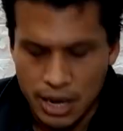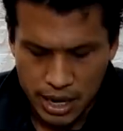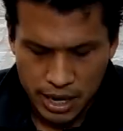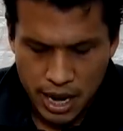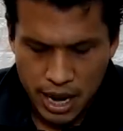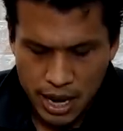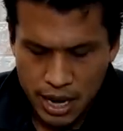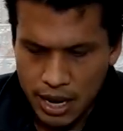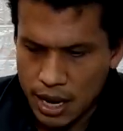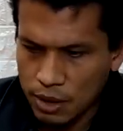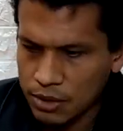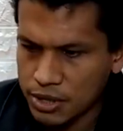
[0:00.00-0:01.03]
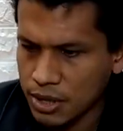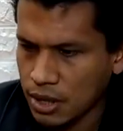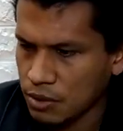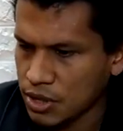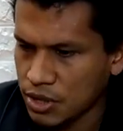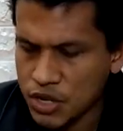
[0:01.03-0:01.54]
and I was
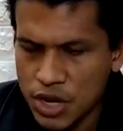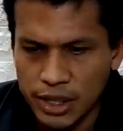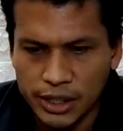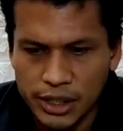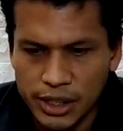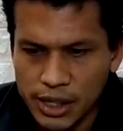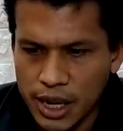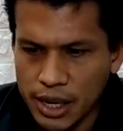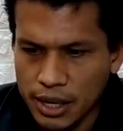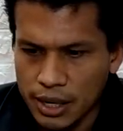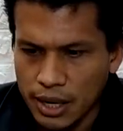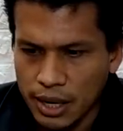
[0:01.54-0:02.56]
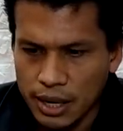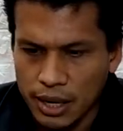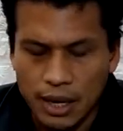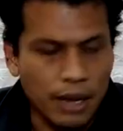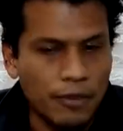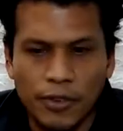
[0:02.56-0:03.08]
in the Champs Elysees, and
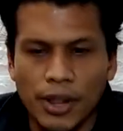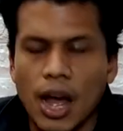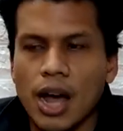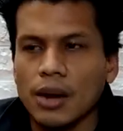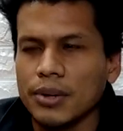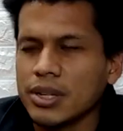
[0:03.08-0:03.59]
I felt hungry.